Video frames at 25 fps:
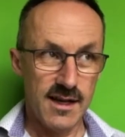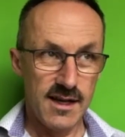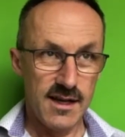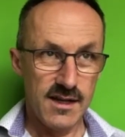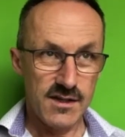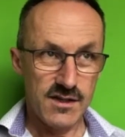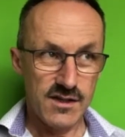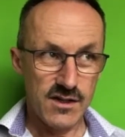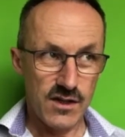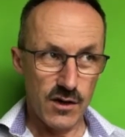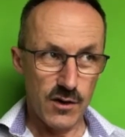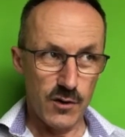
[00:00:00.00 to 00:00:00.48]

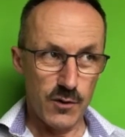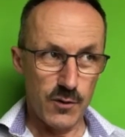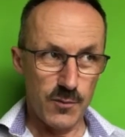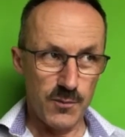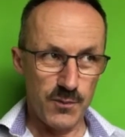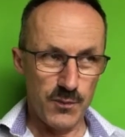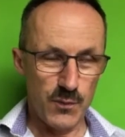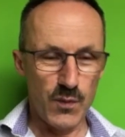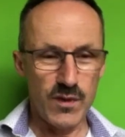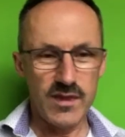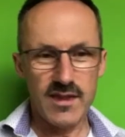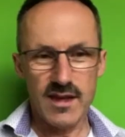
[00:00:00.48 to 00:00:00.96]
So
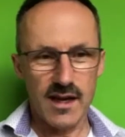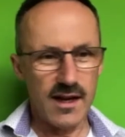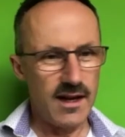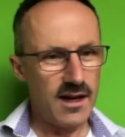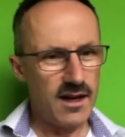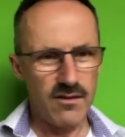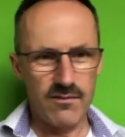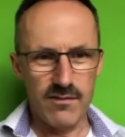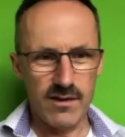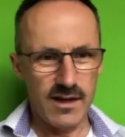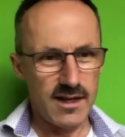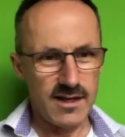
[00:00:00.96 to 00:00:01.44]
with that
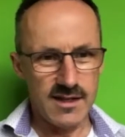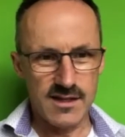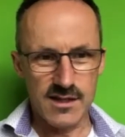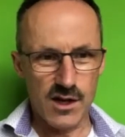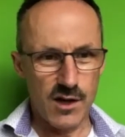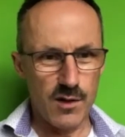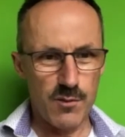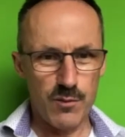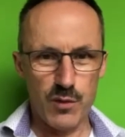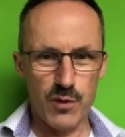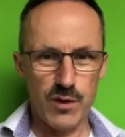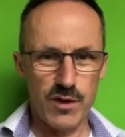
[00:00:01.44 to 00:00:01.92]
lovely
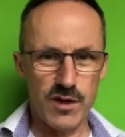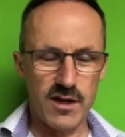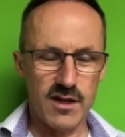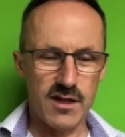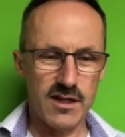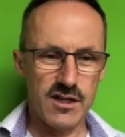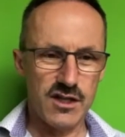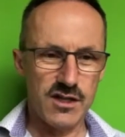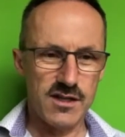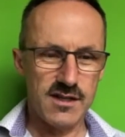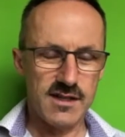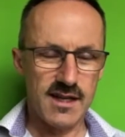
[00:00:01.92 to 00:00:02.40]
example that I
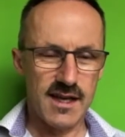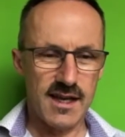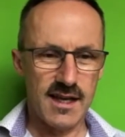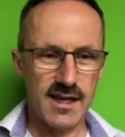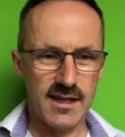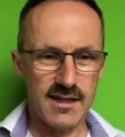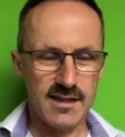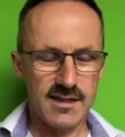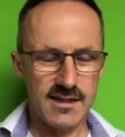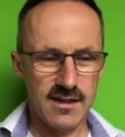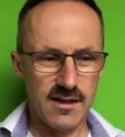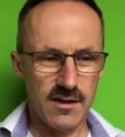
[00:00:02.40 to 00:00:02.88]
just
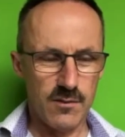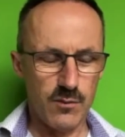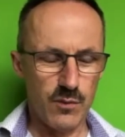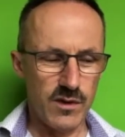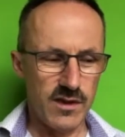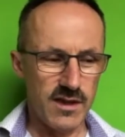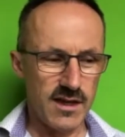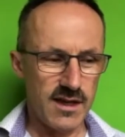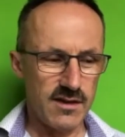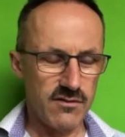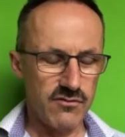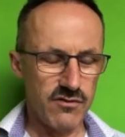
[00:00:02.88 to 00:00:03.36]
had with
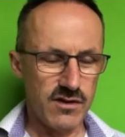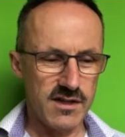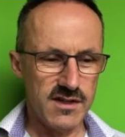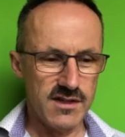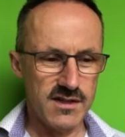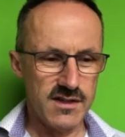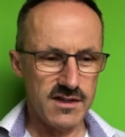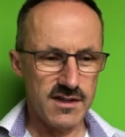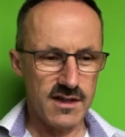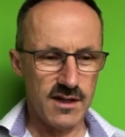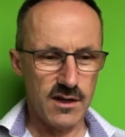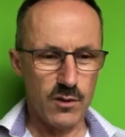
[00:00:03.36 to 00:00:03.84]
that
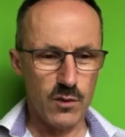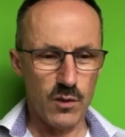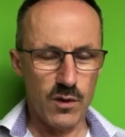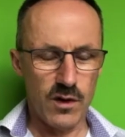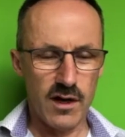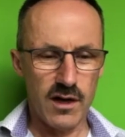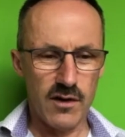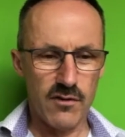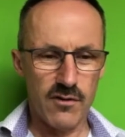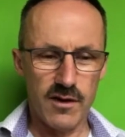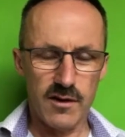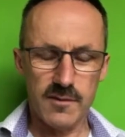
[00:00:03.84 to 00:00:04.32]
recent
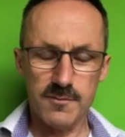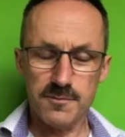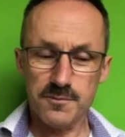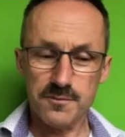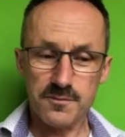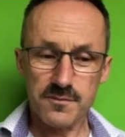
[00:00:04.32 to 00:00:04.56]
inquirer,